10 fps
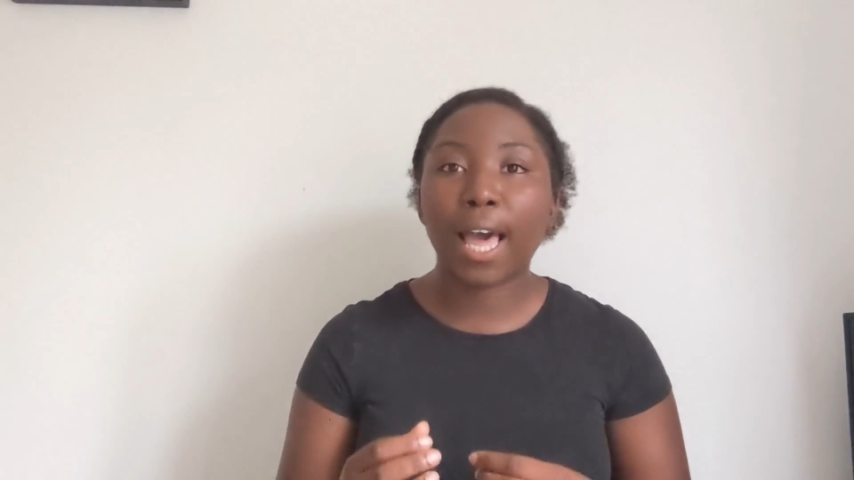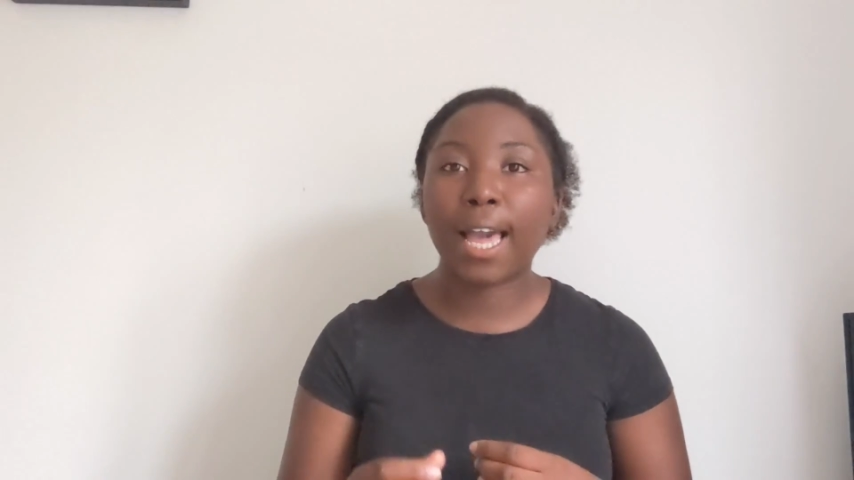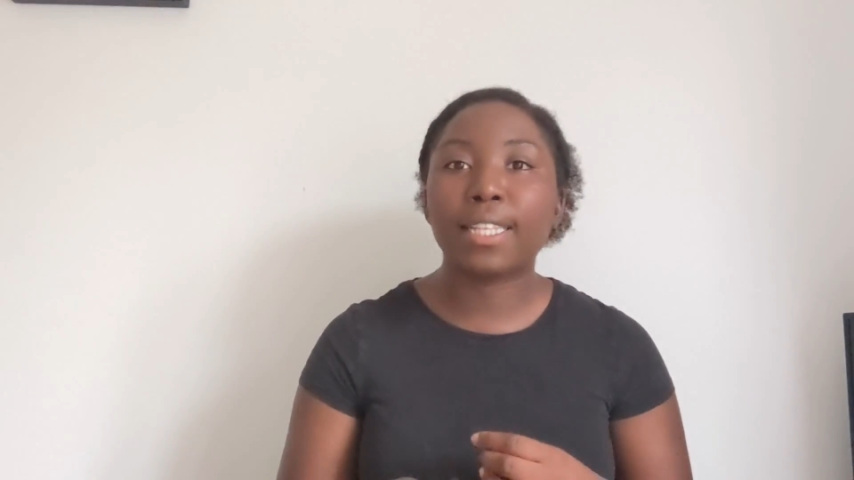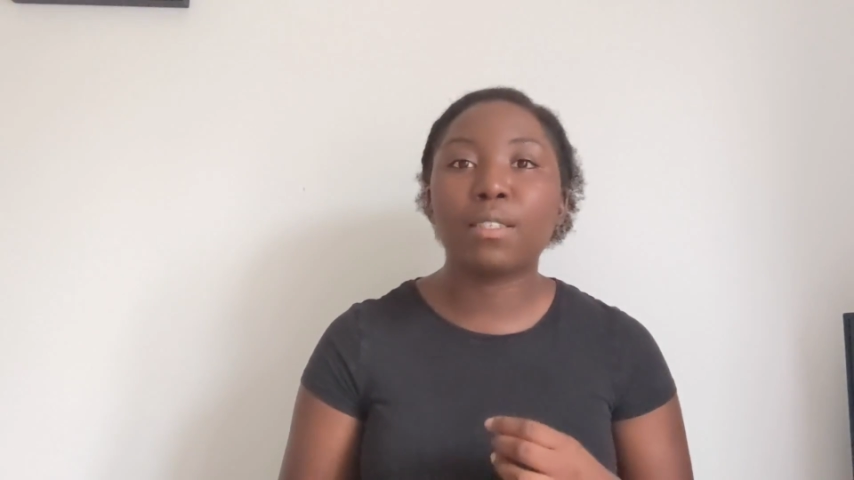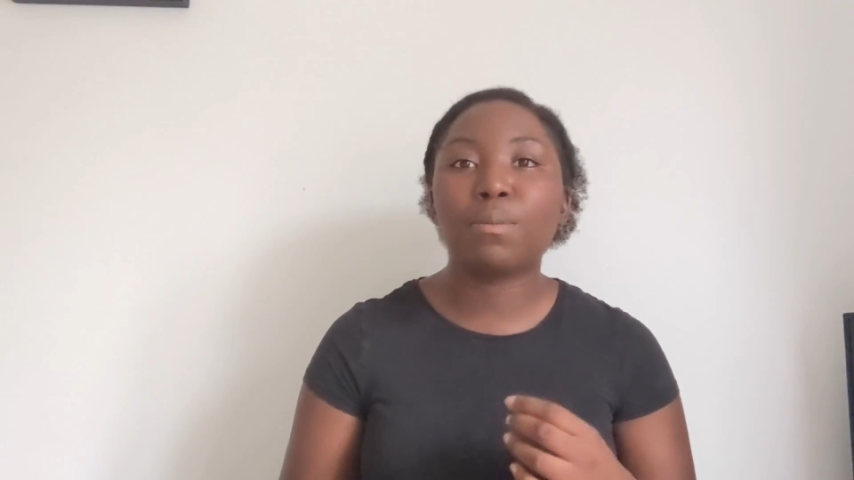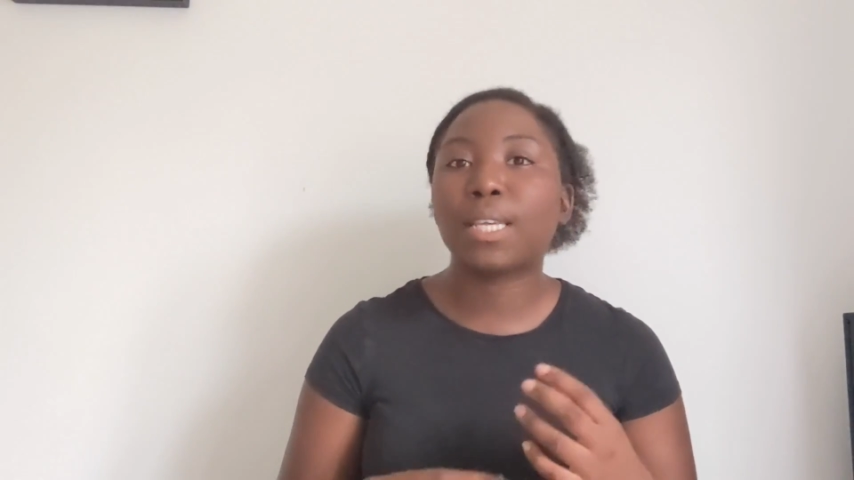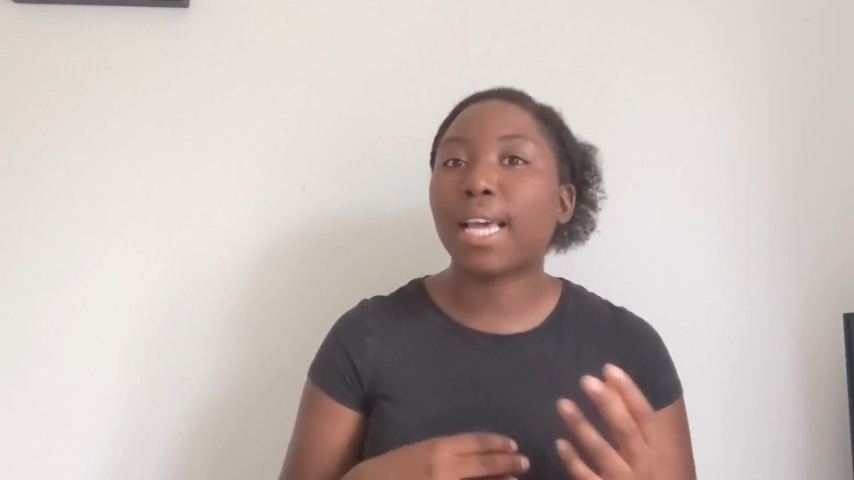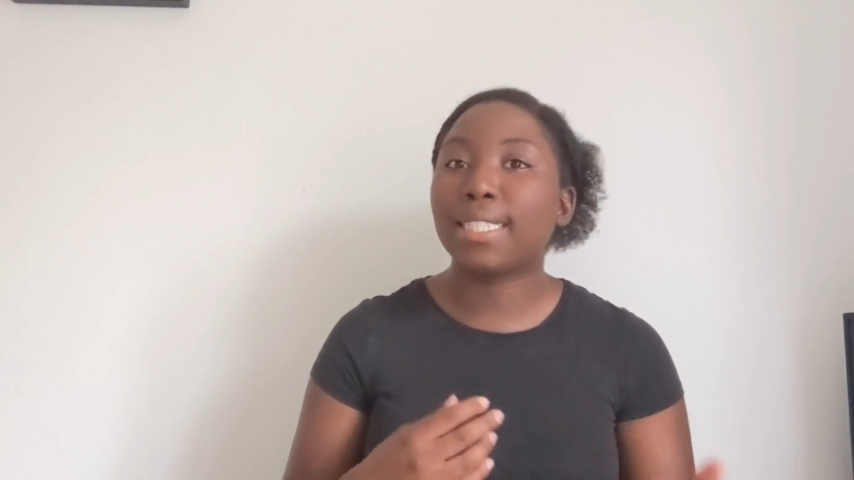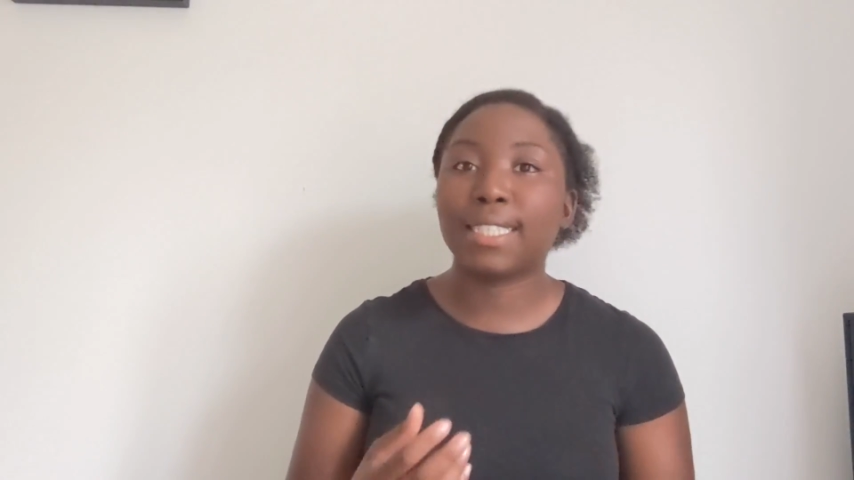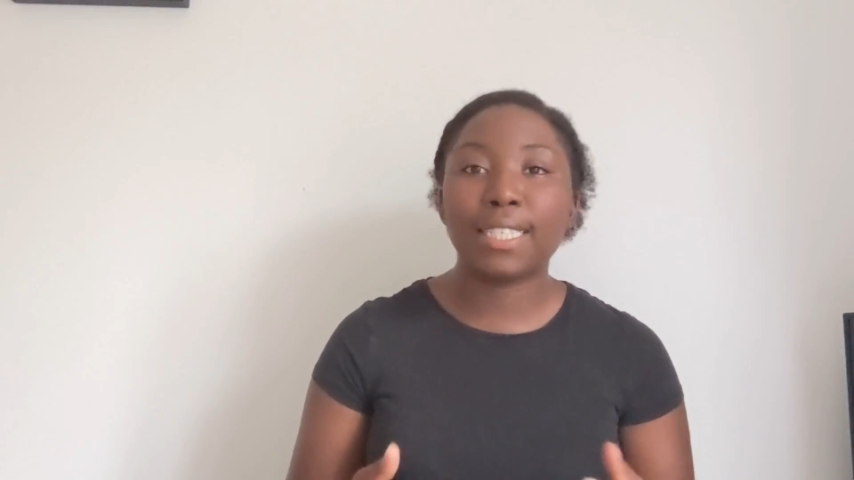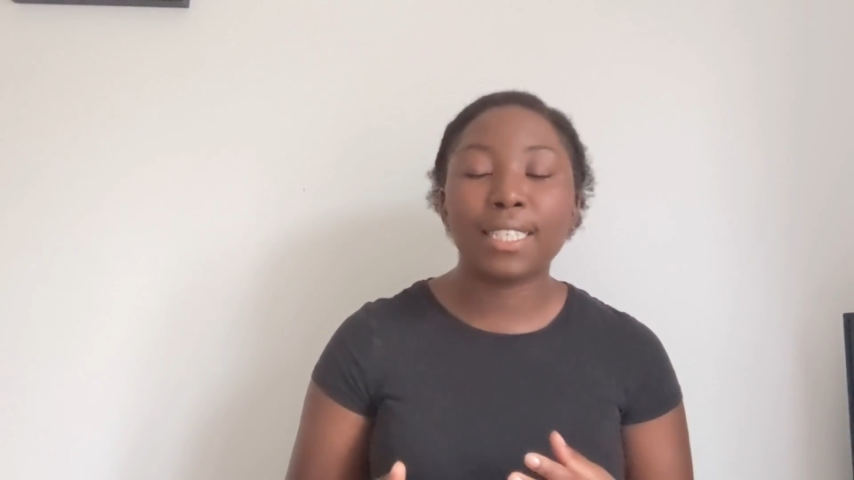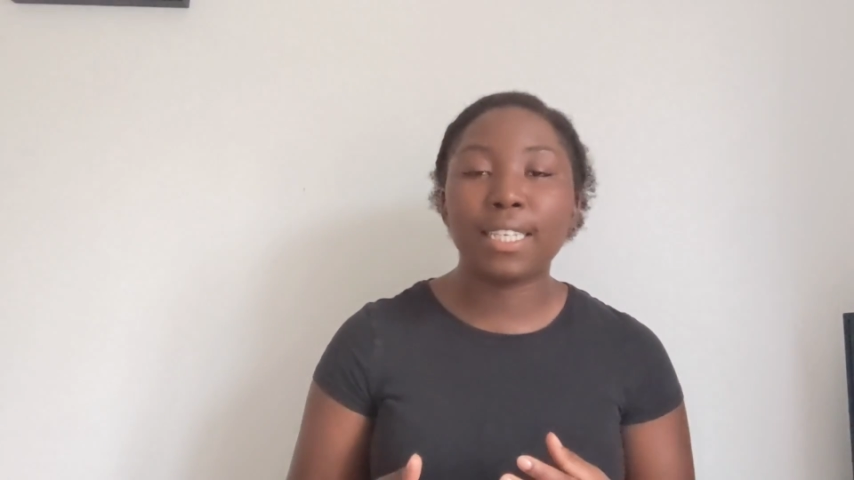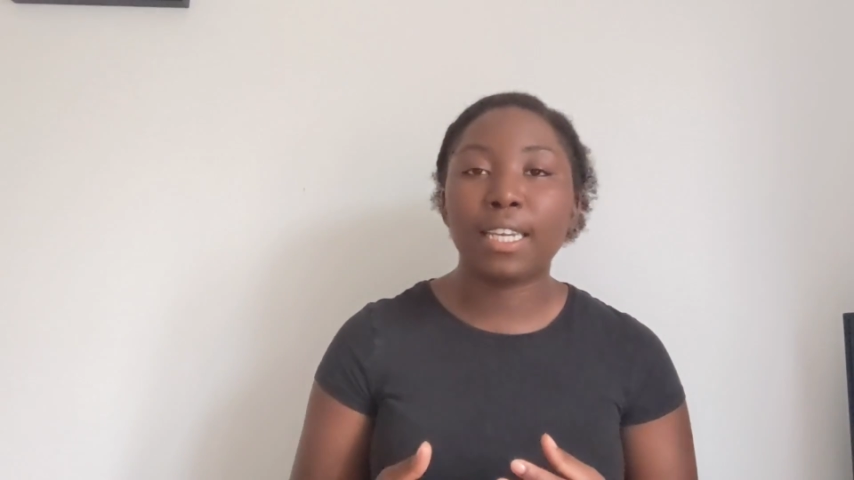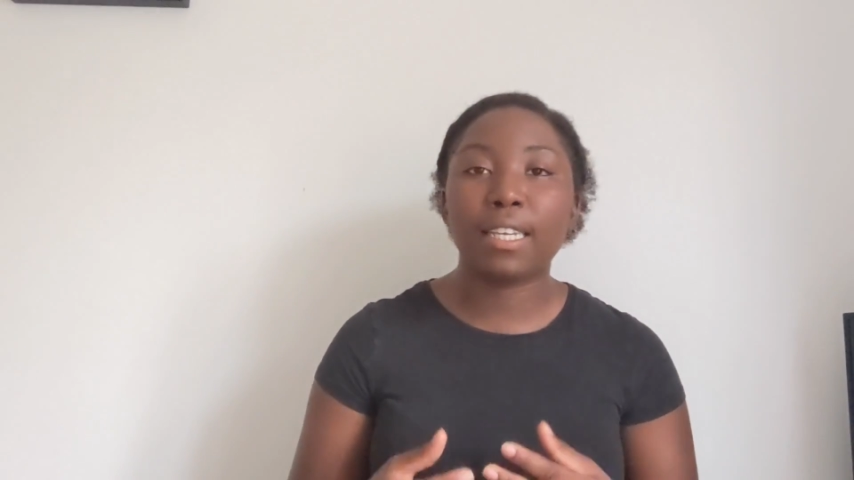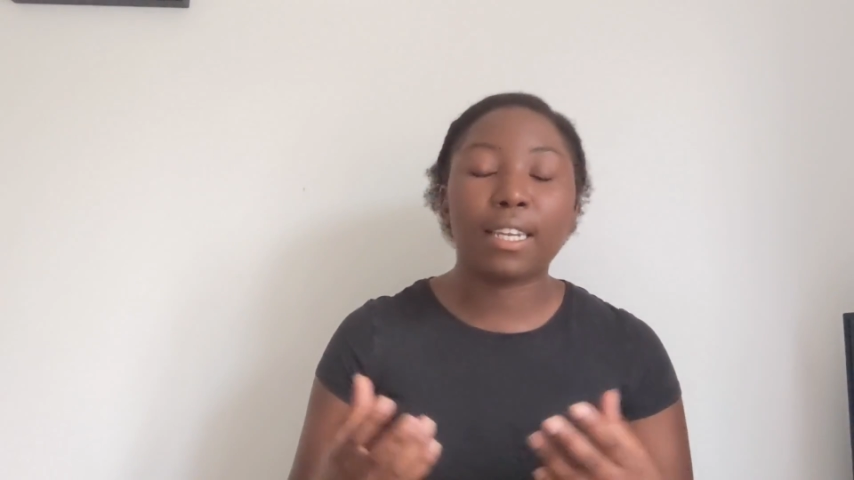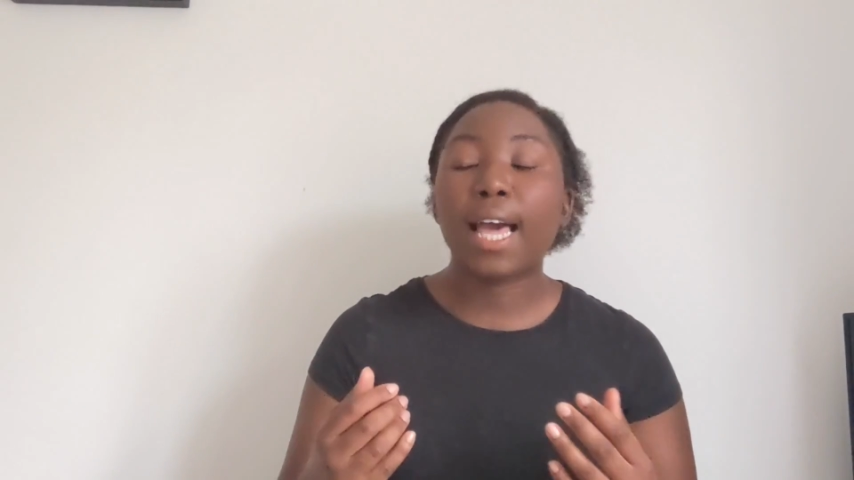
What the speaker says: items that I didn't need.